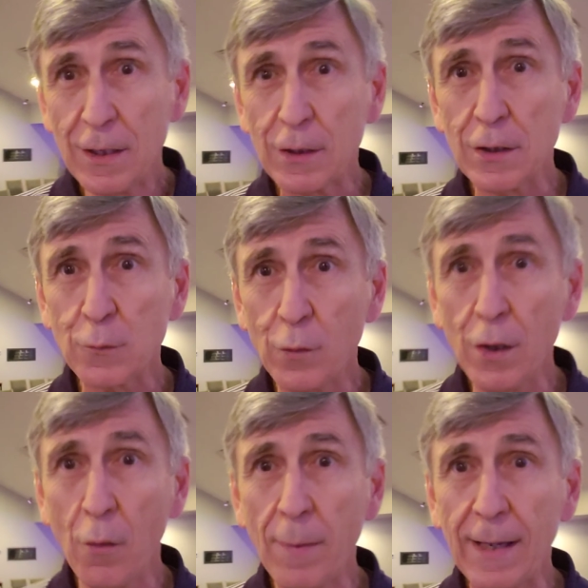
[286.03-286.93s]
Because we
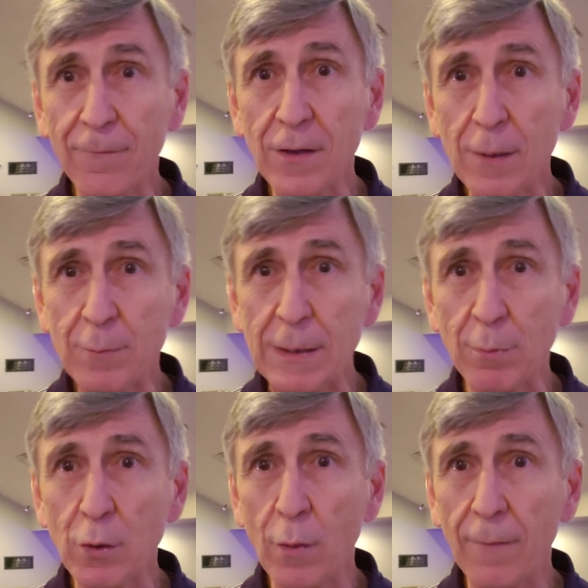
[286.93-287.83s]
don't make fun of
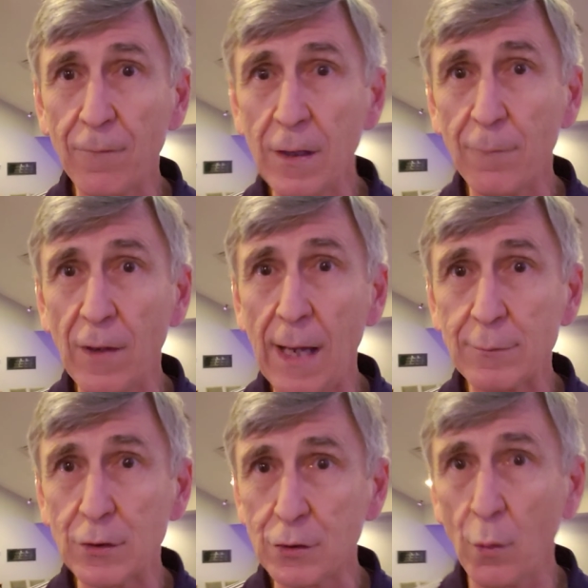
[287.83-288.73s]
people who wear flip
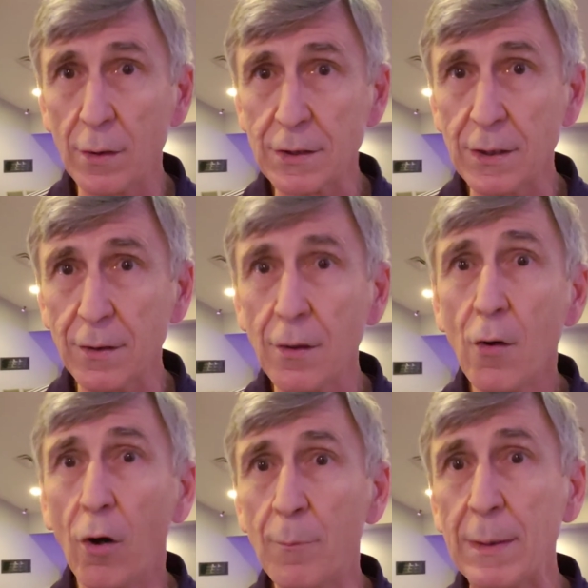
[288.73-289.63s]
flops and shorts here
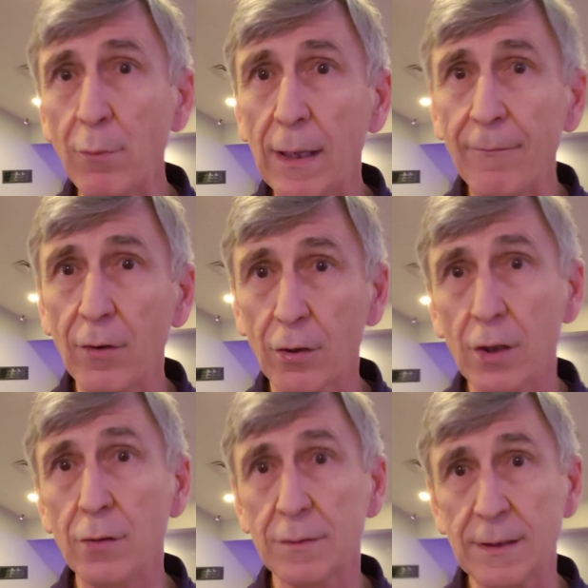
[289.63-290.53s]
or people who have on a
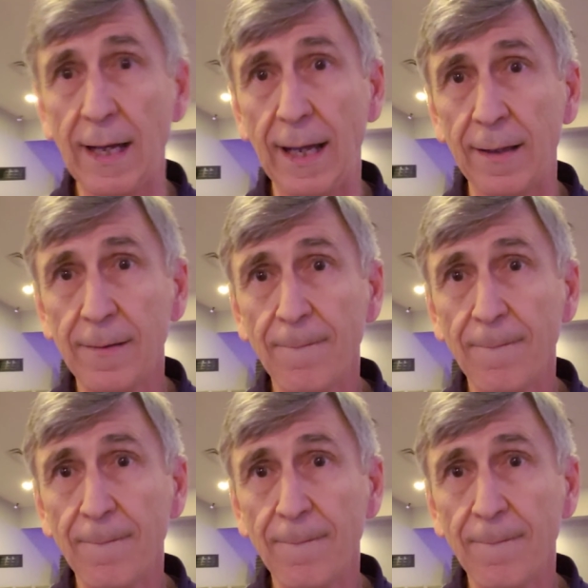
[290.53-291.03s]
coat and tie.